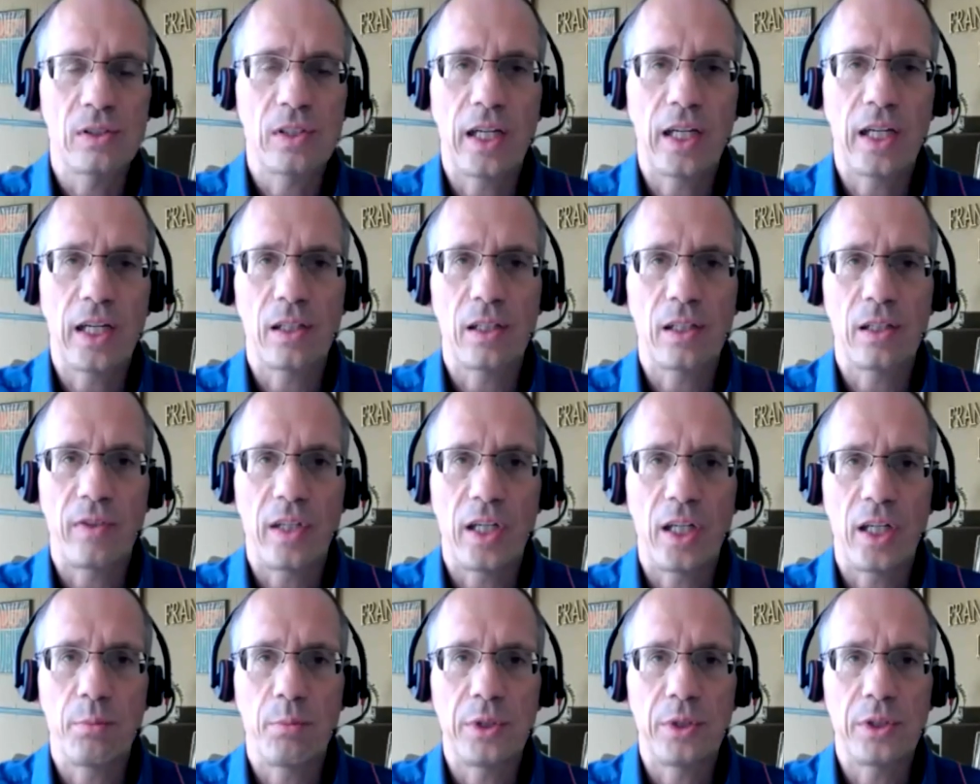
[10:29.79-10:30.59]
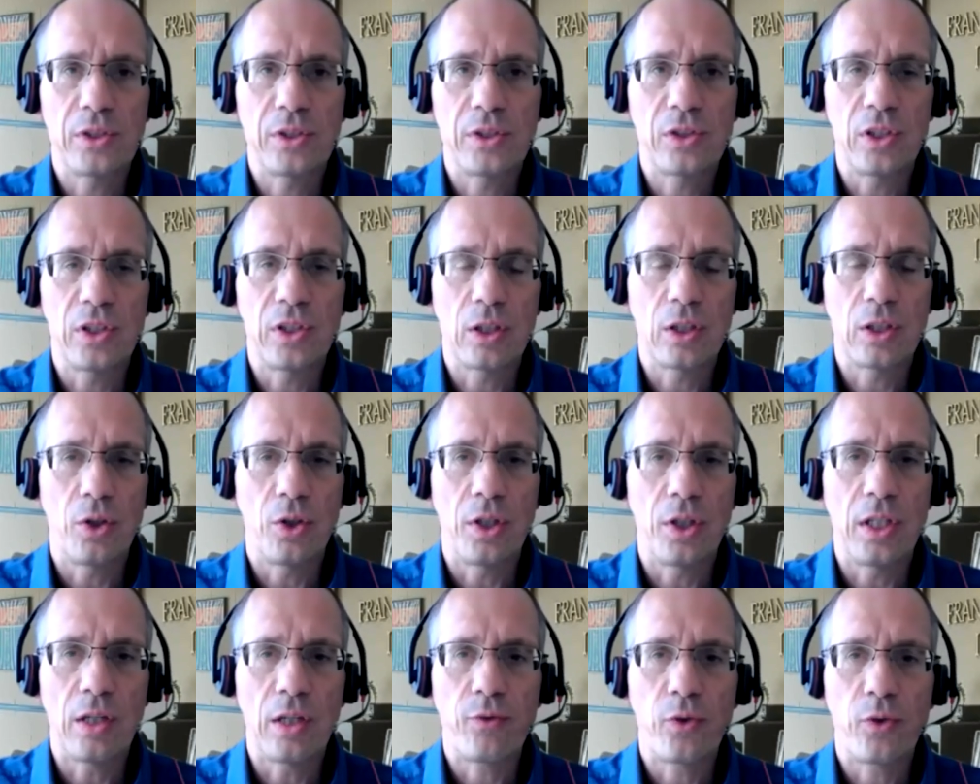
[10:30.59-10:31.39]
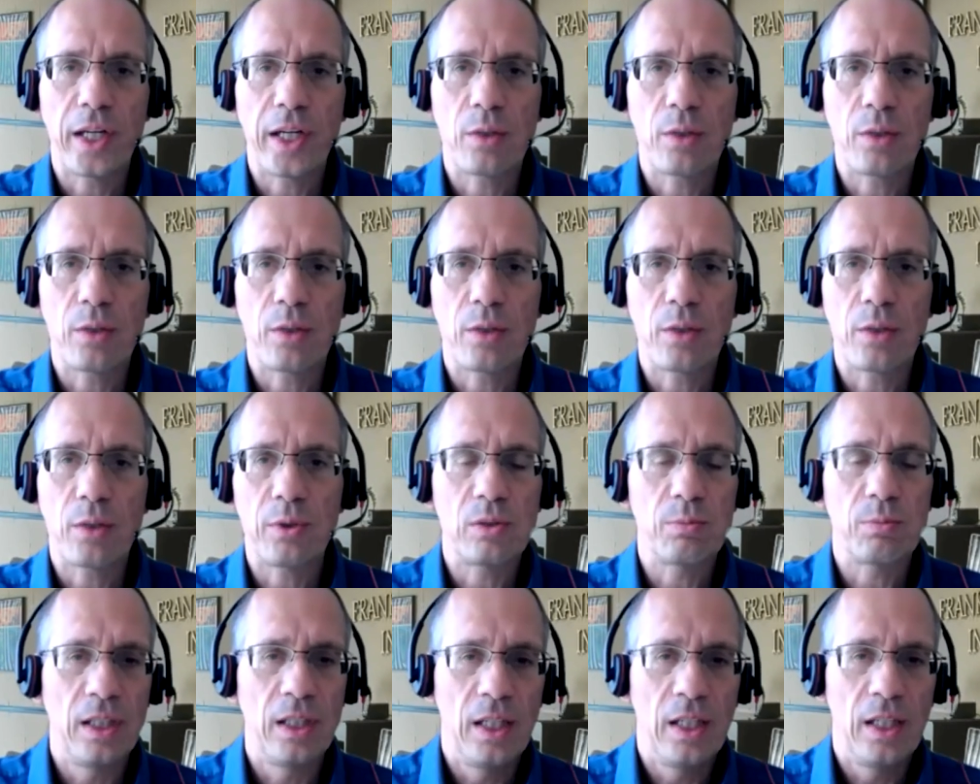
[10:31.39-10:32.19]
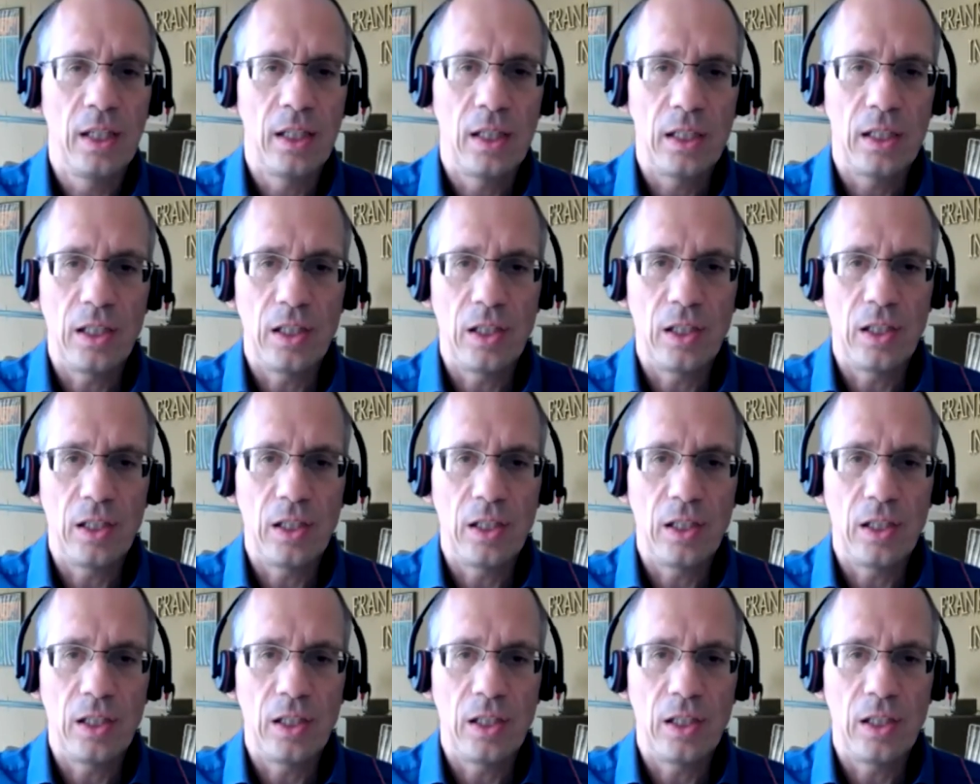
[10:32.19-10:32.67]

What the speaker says: business cycle environment is still good enough for equities, but